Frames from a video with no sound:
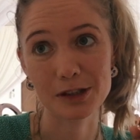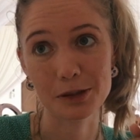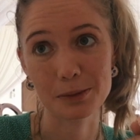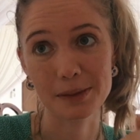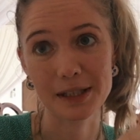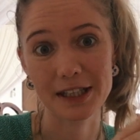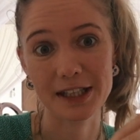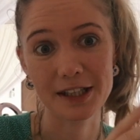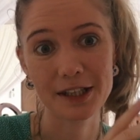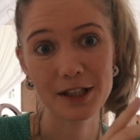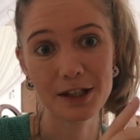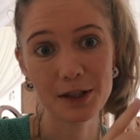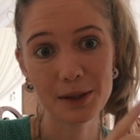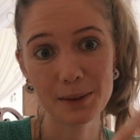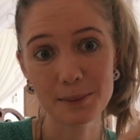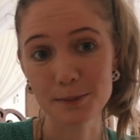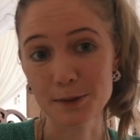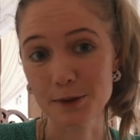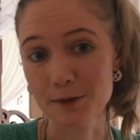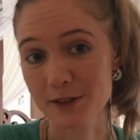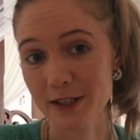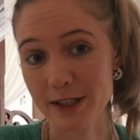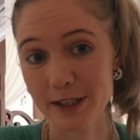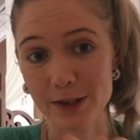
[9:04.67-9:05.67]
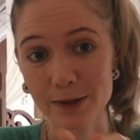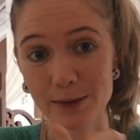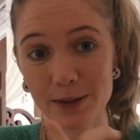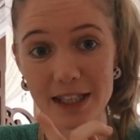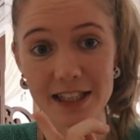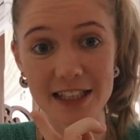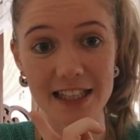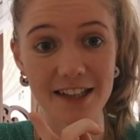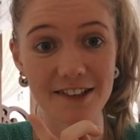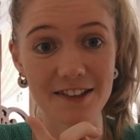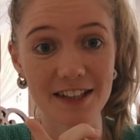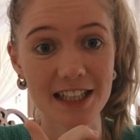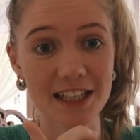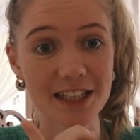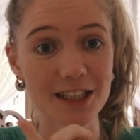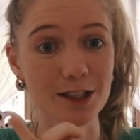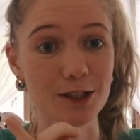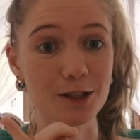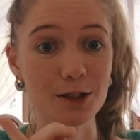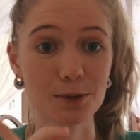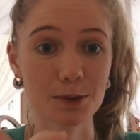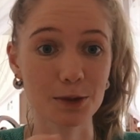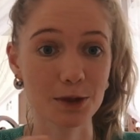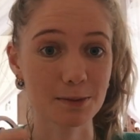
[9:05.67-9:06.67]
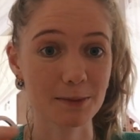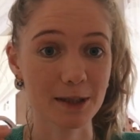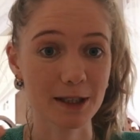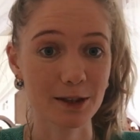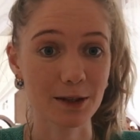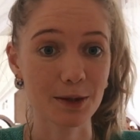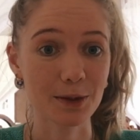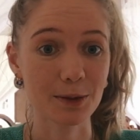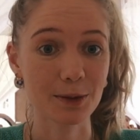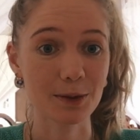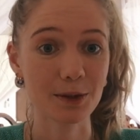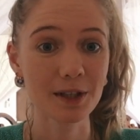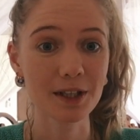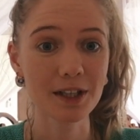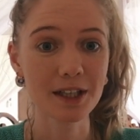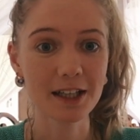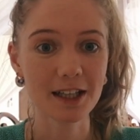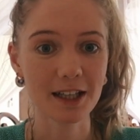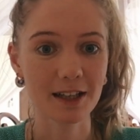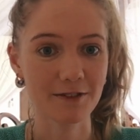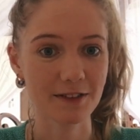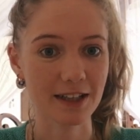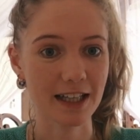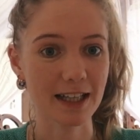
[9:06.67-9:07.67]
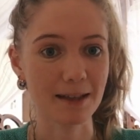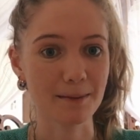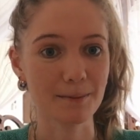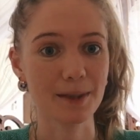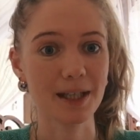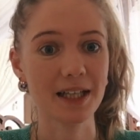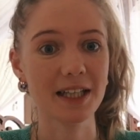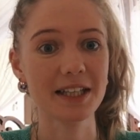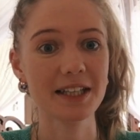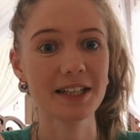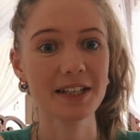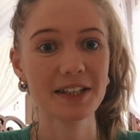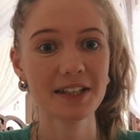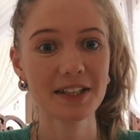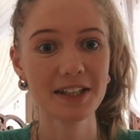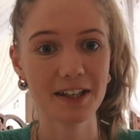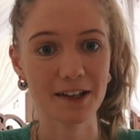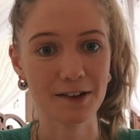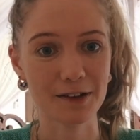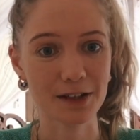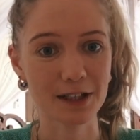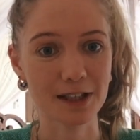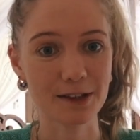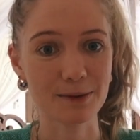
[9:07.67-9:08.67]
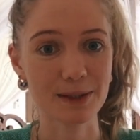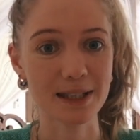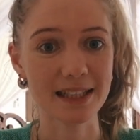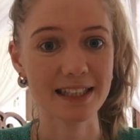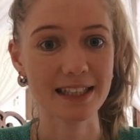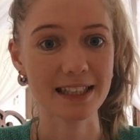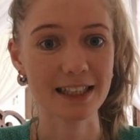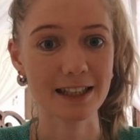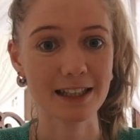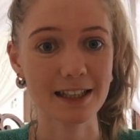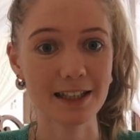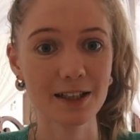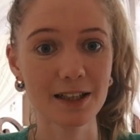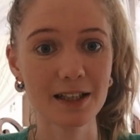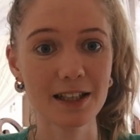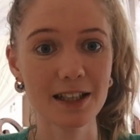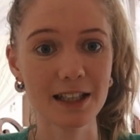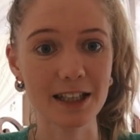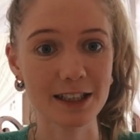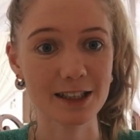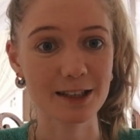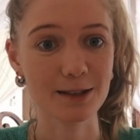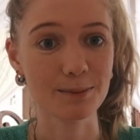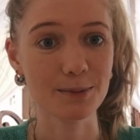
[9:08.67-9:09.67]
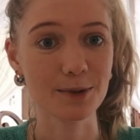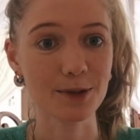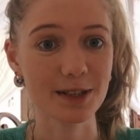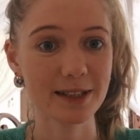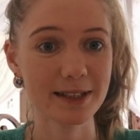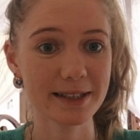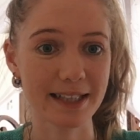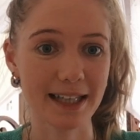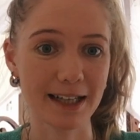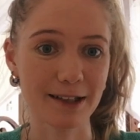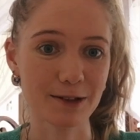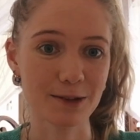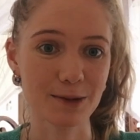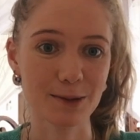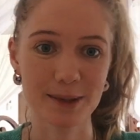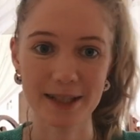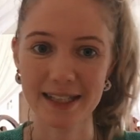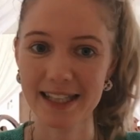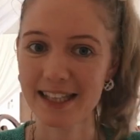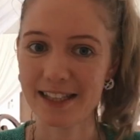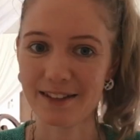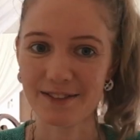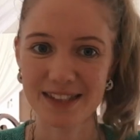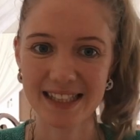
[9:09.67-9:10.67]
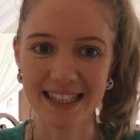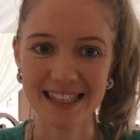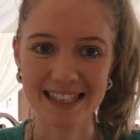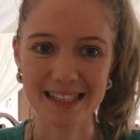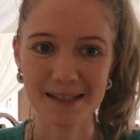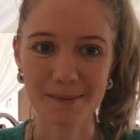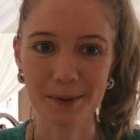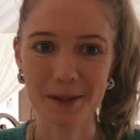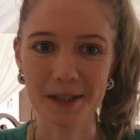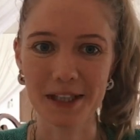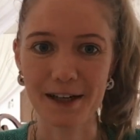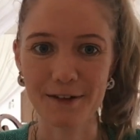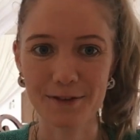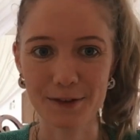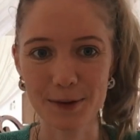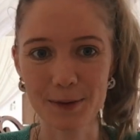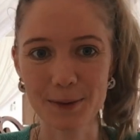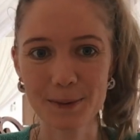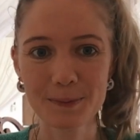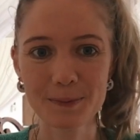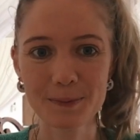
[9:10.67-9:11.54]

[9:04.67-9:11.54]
be moving in the right direction towards my goal of getting my currently reading list of books down to a kind of sensible level.